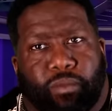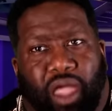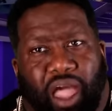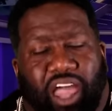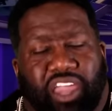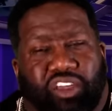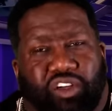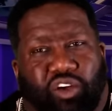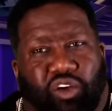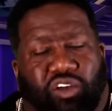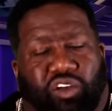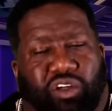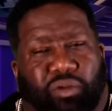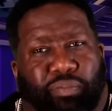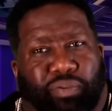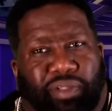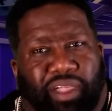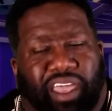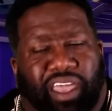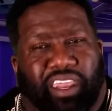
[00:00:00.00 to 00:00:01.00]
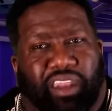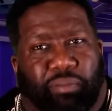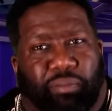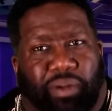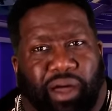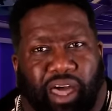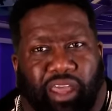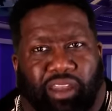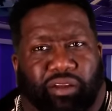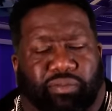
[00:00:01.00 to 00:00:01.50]
How you going to complain
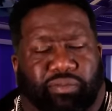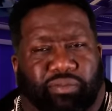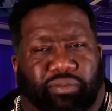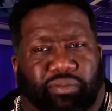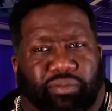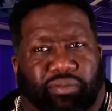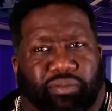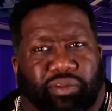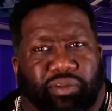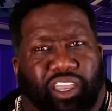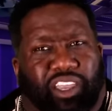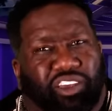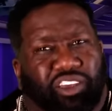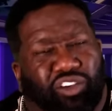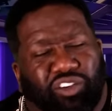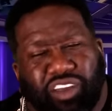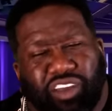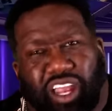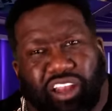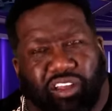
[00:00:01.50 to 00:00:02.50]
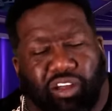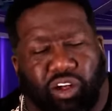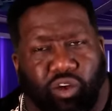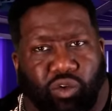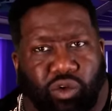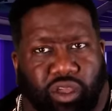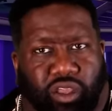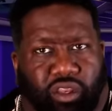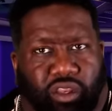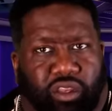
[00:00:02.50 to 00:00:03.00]
about them and you're not
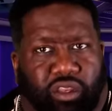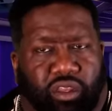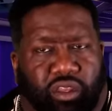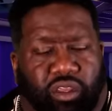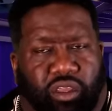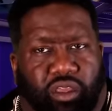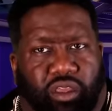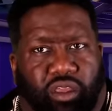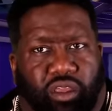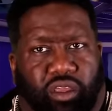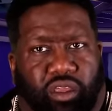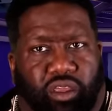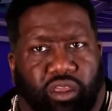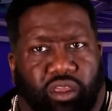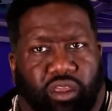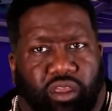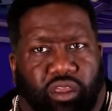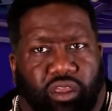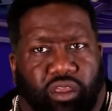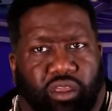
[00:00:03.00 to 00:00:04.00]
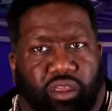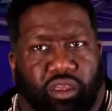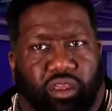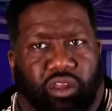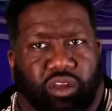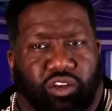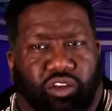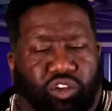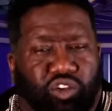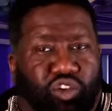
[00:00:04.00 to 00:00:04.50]
going?
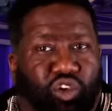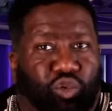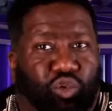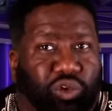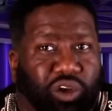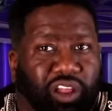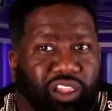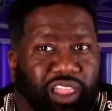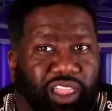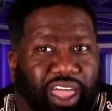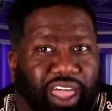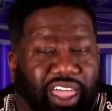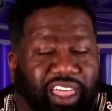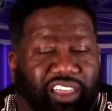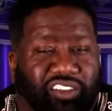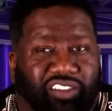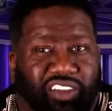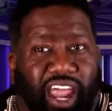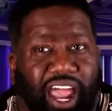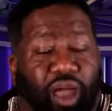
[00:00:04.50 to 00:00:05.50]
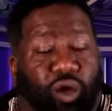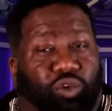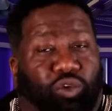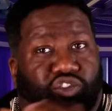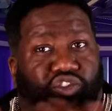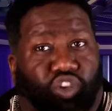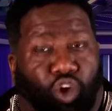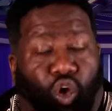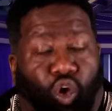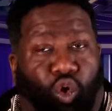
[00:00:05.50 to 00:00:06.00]
Do you realize that I
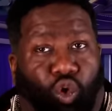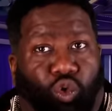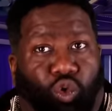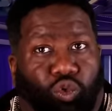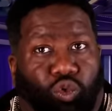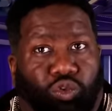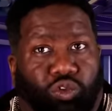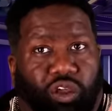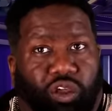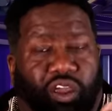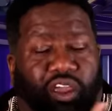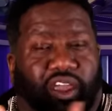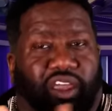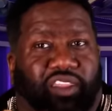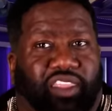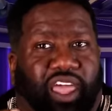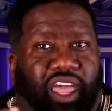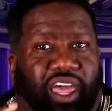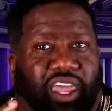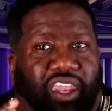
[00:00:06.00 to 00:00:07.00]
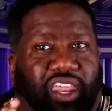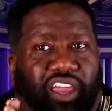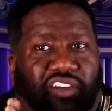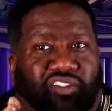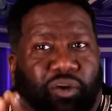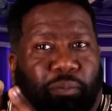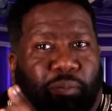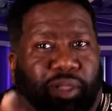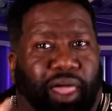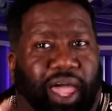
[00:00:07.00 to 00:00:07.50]
was told that
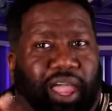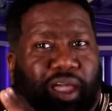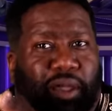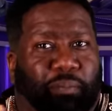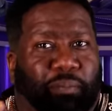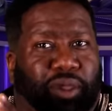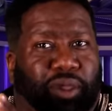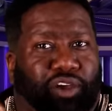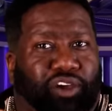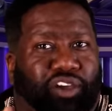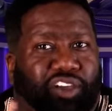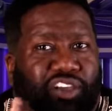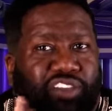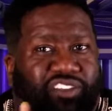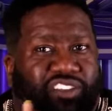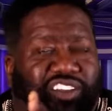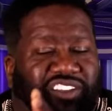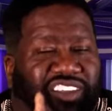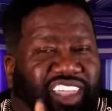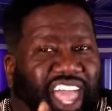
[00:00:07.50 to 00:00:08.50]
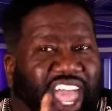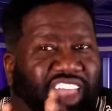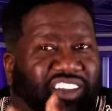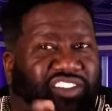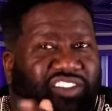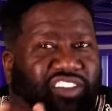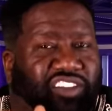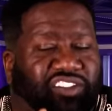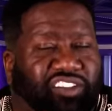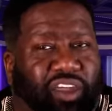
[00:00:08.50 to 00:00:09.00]
if a black American's
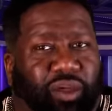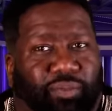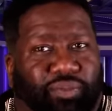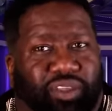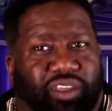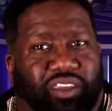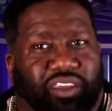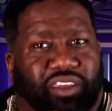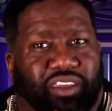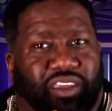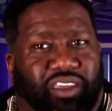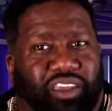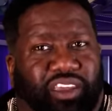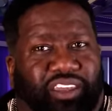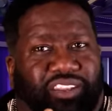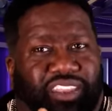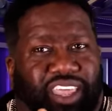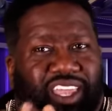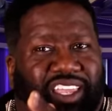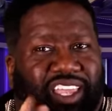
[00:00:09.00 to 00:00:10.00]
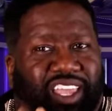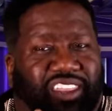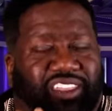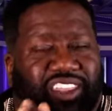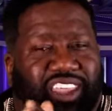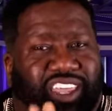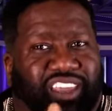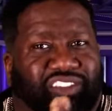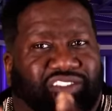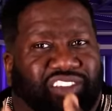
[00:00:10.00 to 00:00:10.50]
attached to something, they
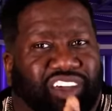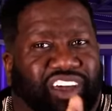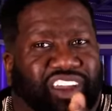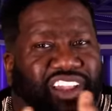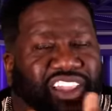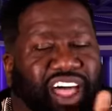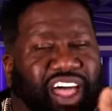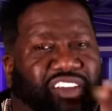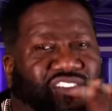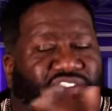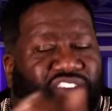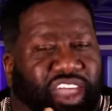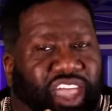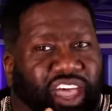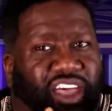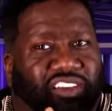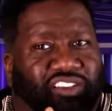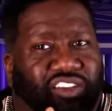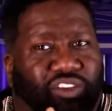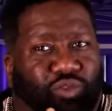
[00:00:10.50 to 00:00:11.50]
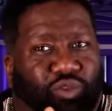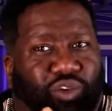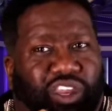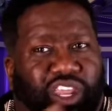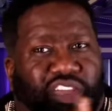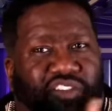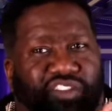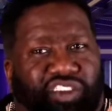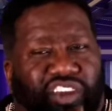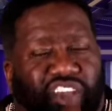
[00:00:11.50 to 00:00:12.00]
get things done a lot faster with
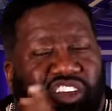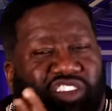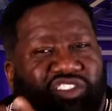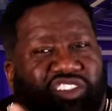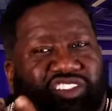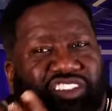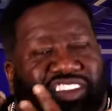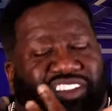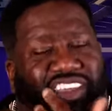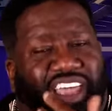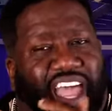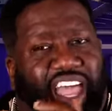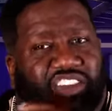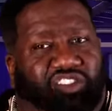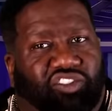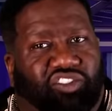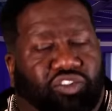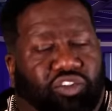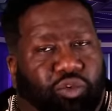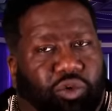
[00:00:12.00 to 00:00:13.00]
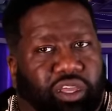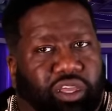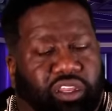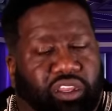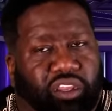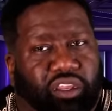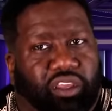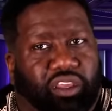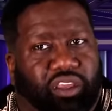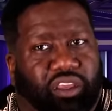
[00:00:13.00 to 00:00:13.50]
even us just attached to it?